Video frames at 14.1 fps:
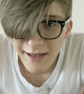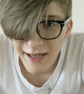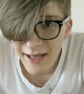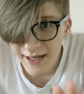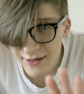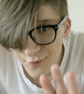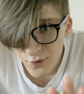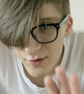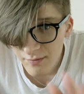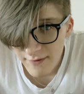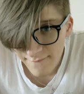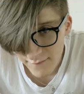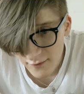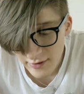it would
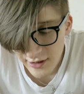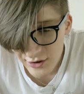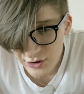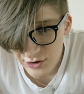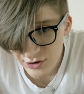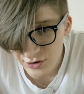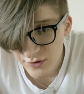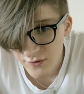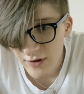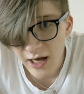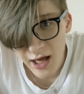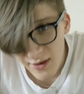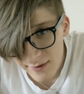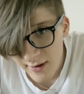be foolish to
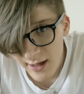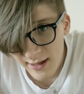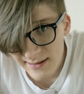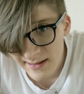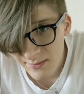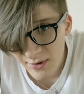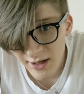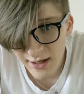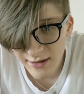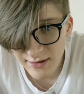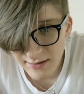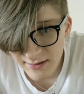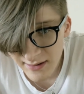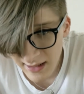
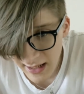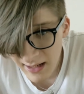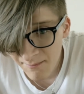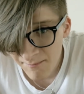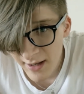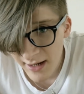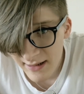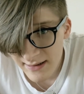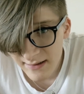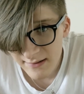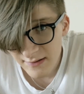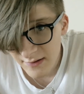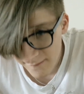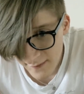underestimate the impact
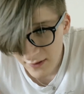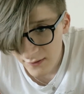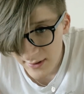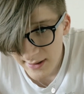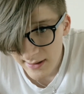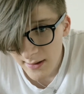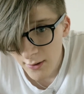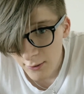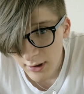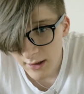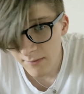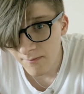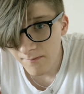of a good story.